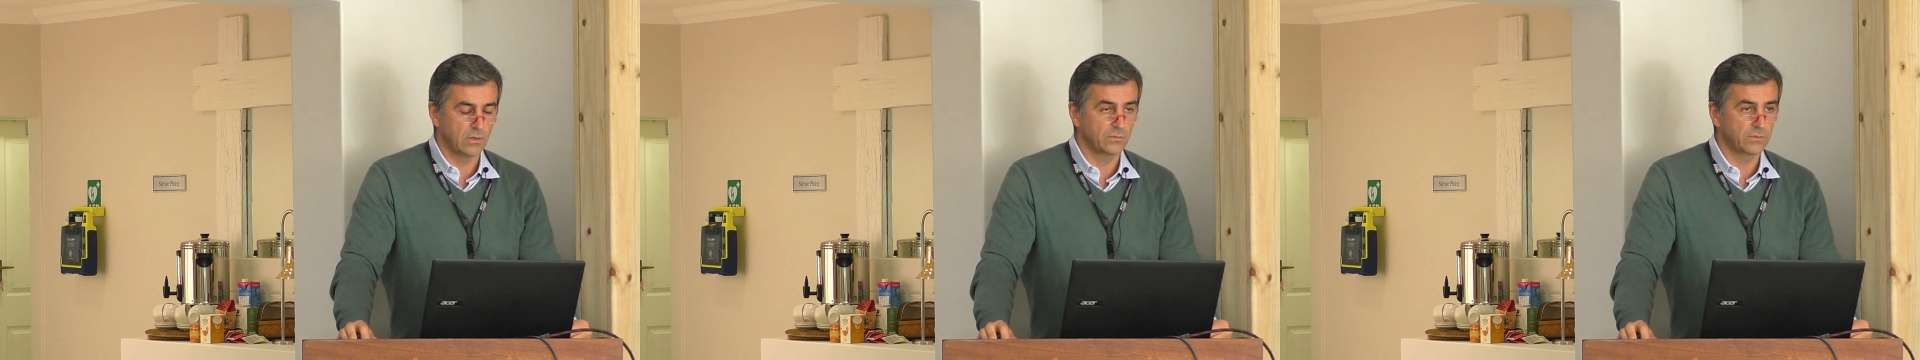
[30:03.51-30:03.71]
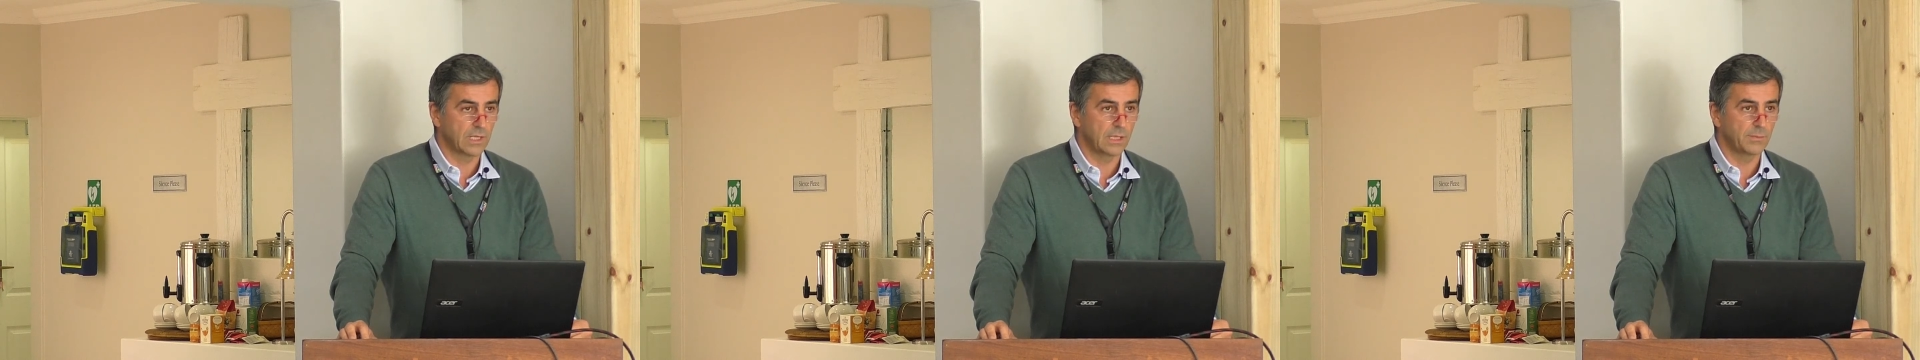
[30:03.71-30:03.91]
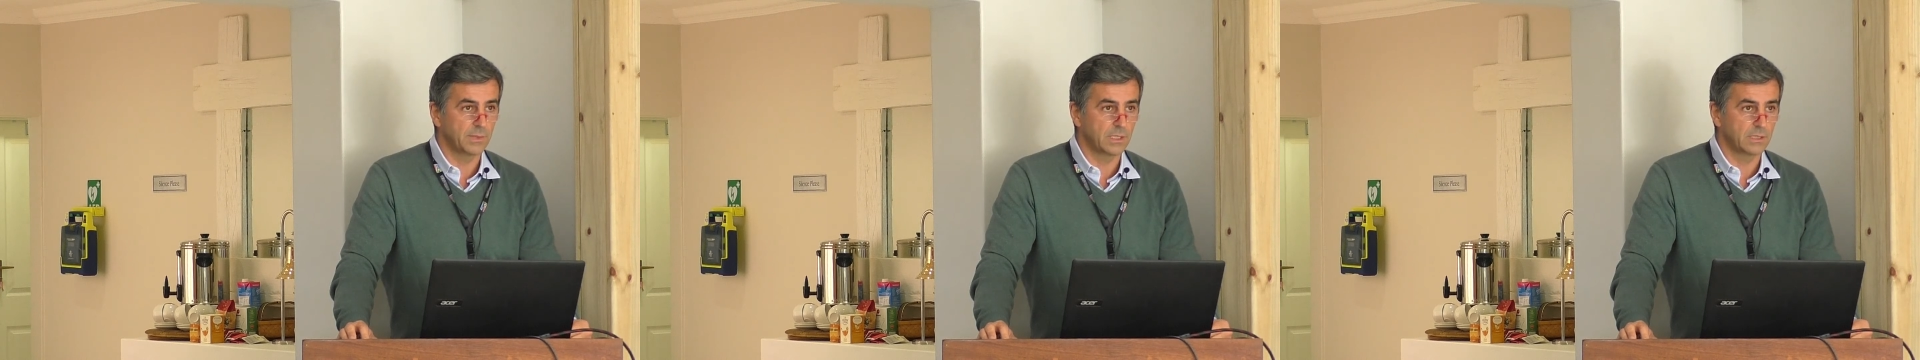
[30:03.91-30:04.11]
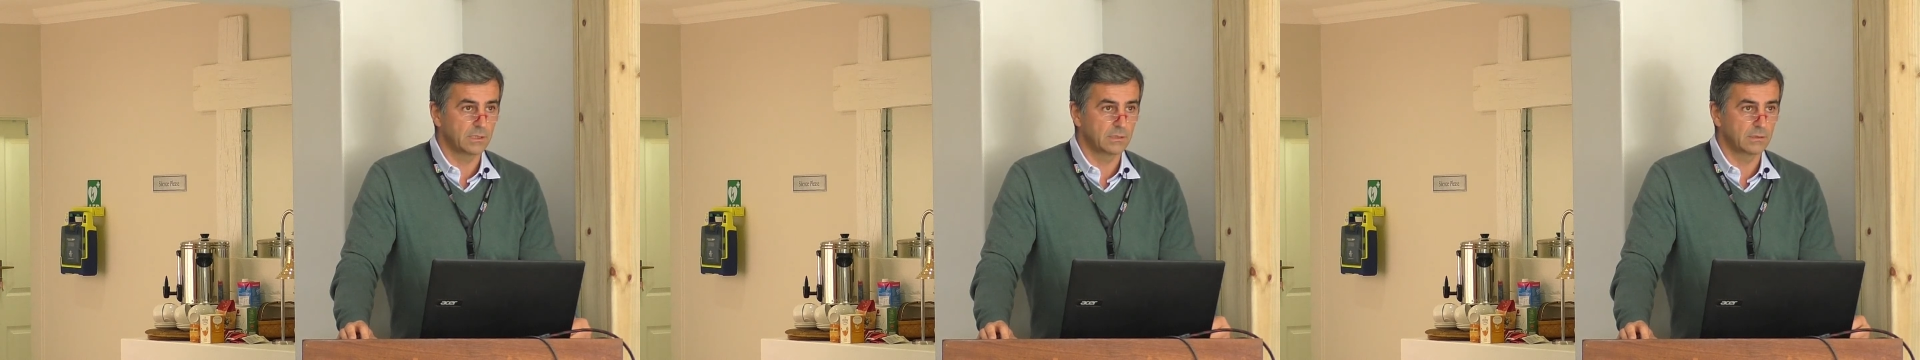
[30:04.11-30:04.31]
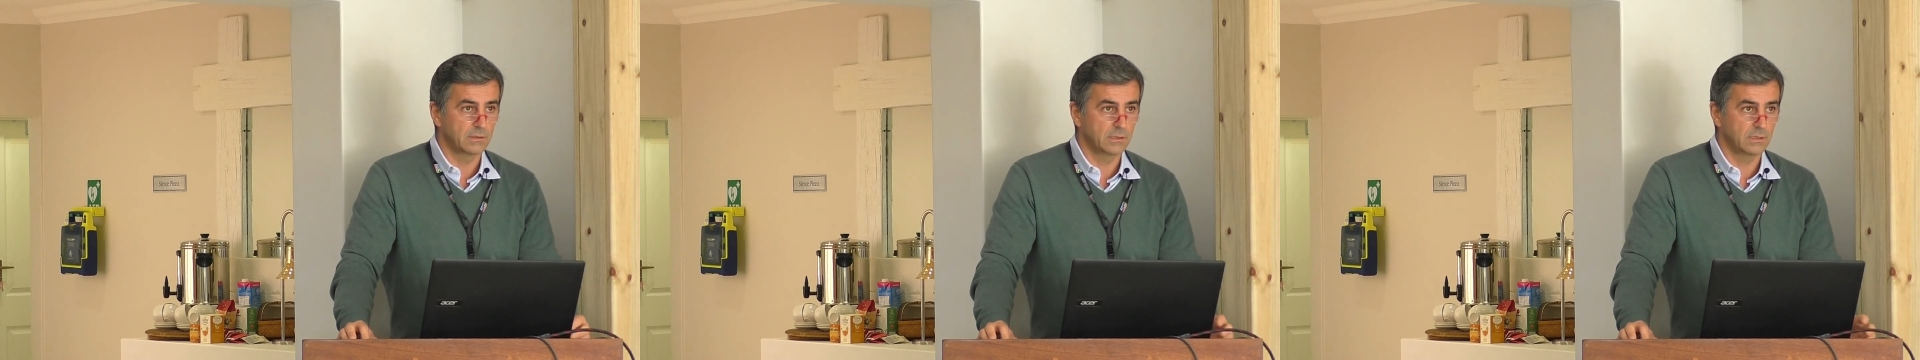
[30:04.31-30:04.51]
ophthalmic
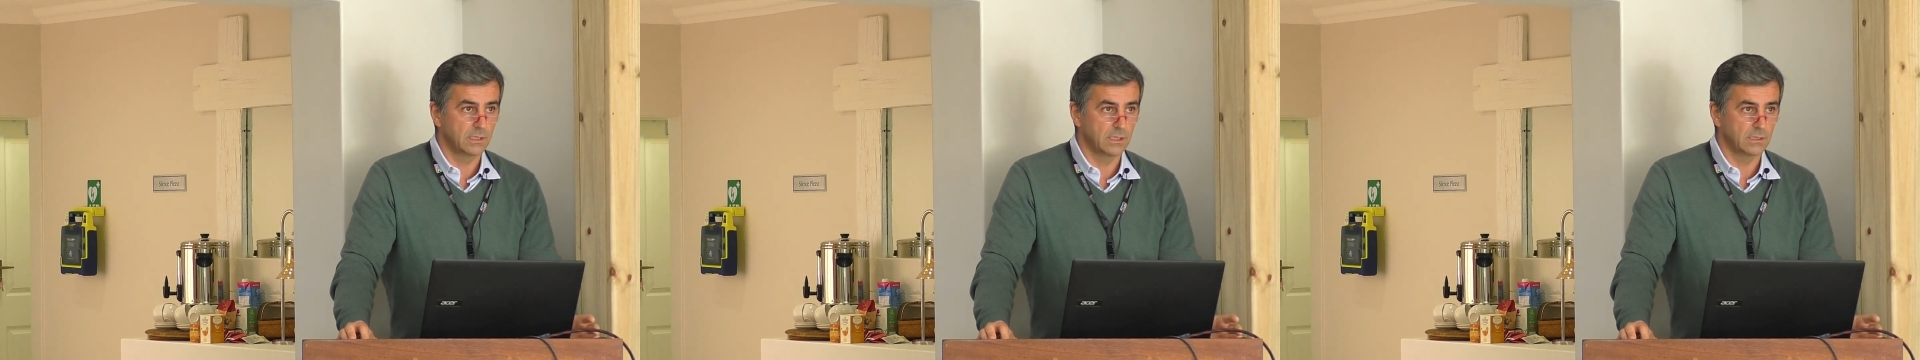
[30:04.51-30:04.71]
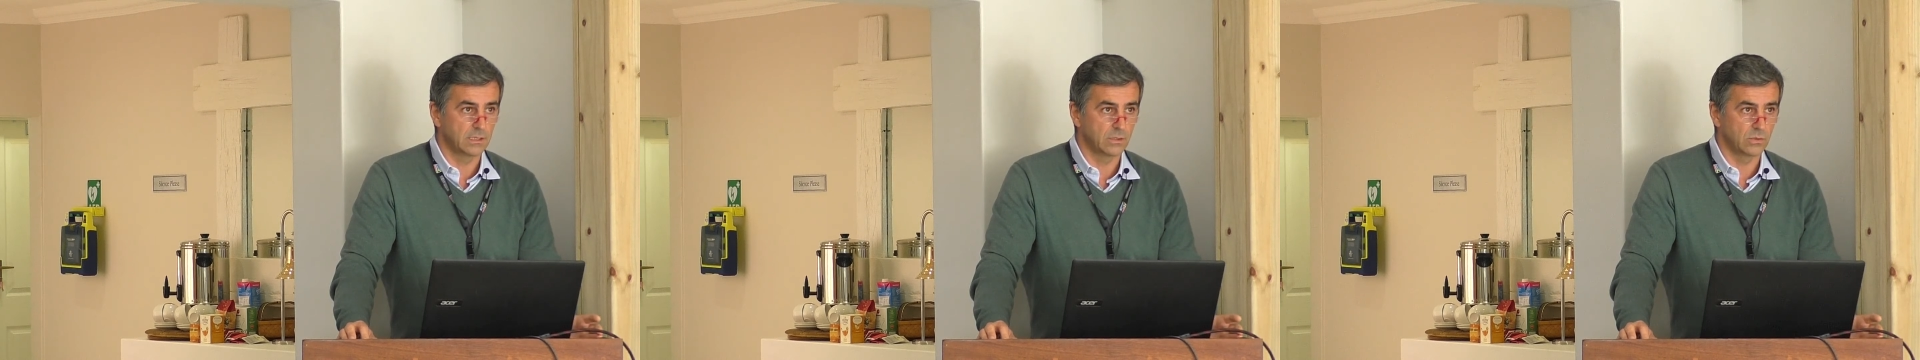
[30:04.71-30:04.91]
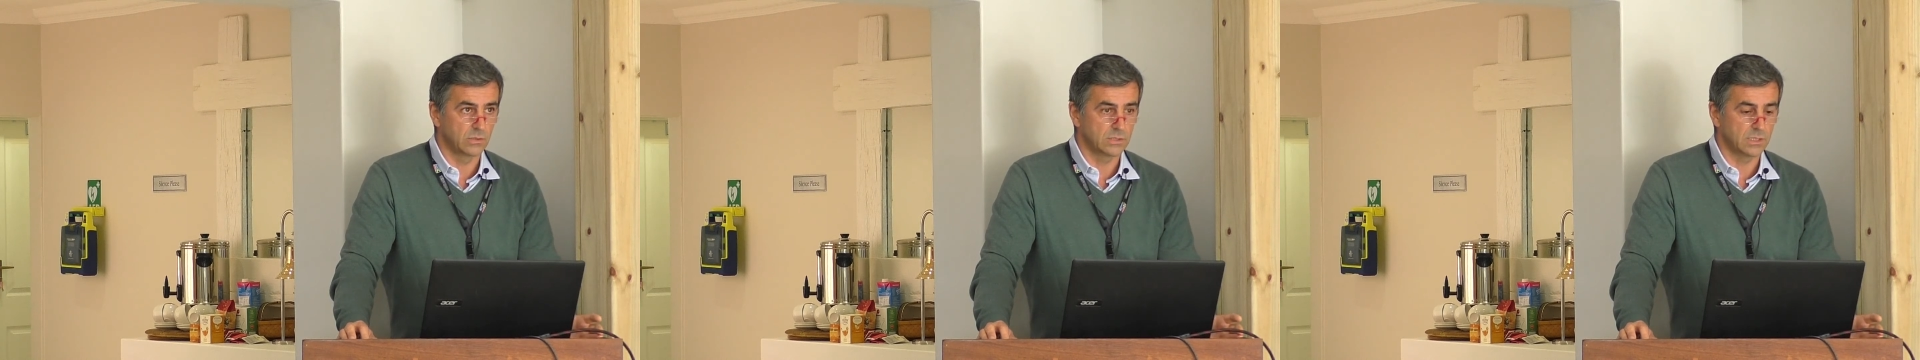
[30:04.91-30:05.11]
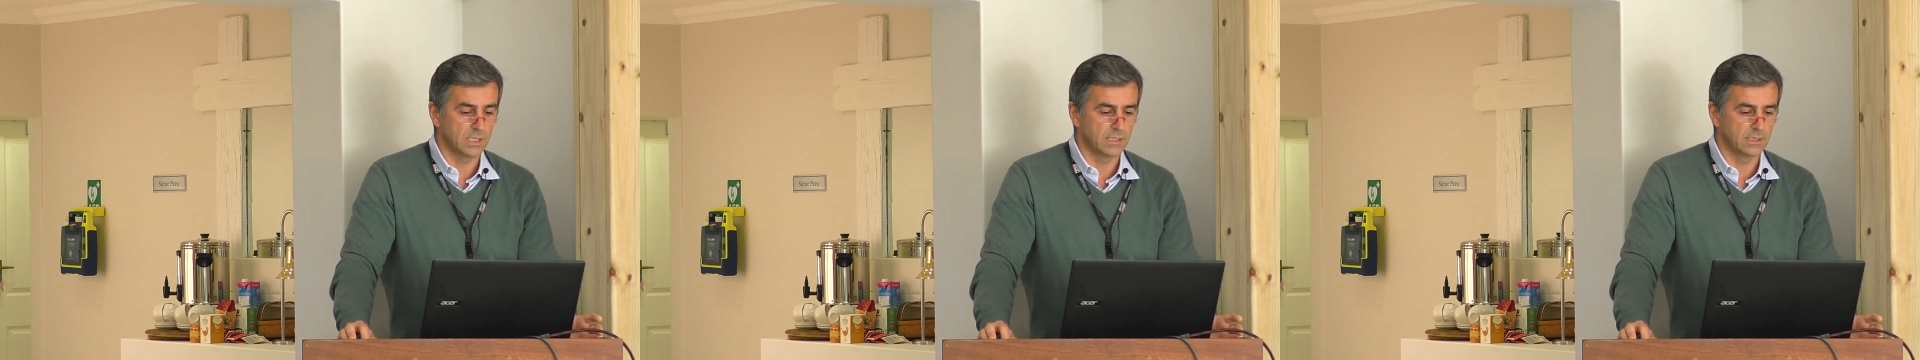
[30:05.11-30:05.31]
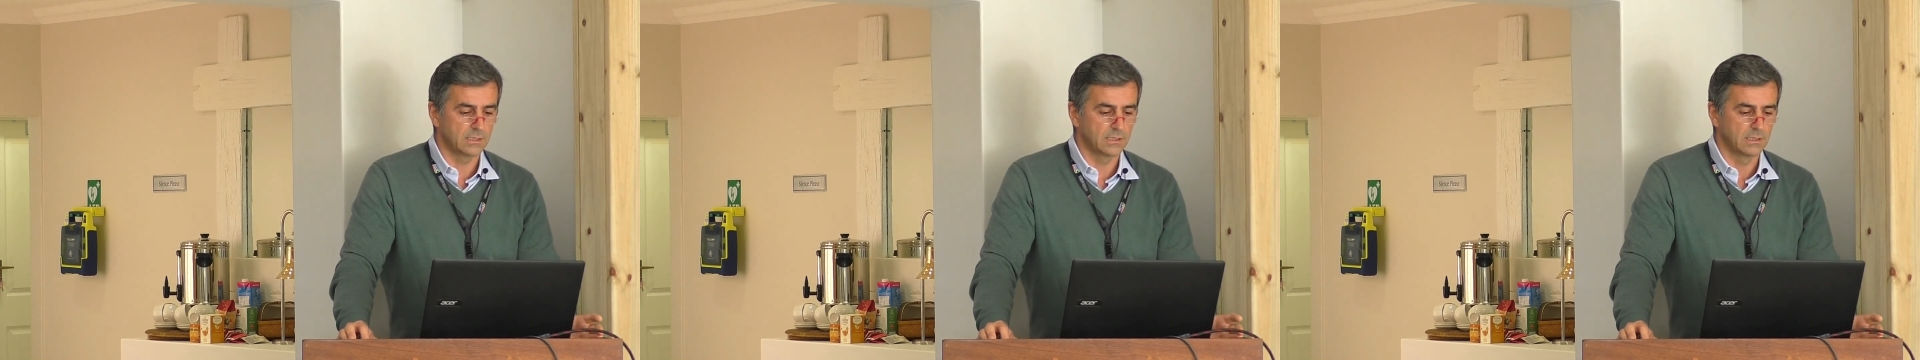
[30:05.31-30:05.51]
theater looks
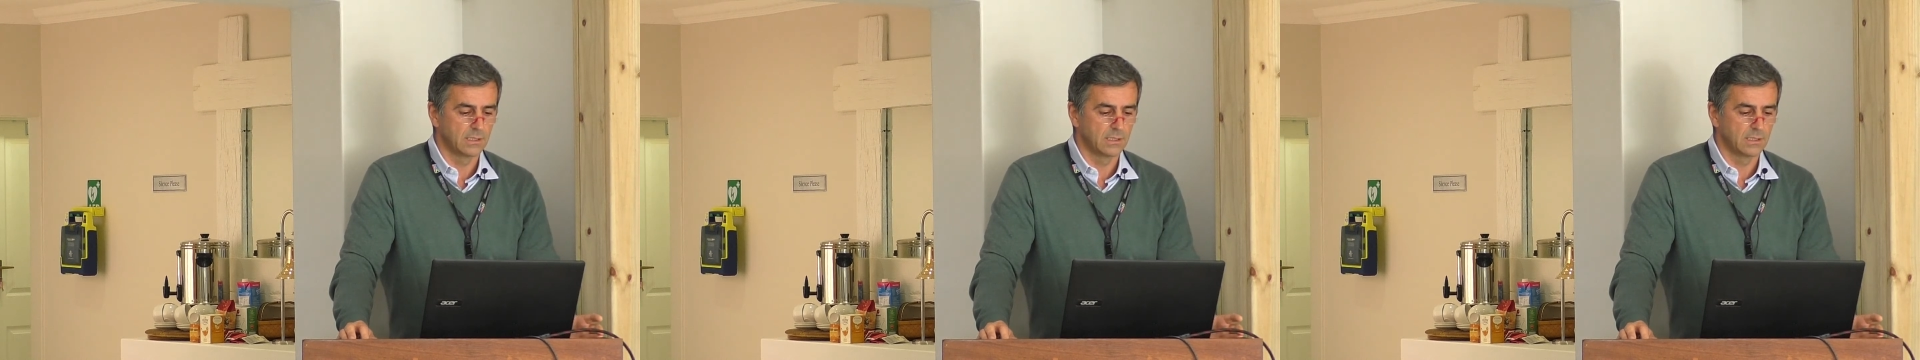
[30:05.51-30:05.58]
like.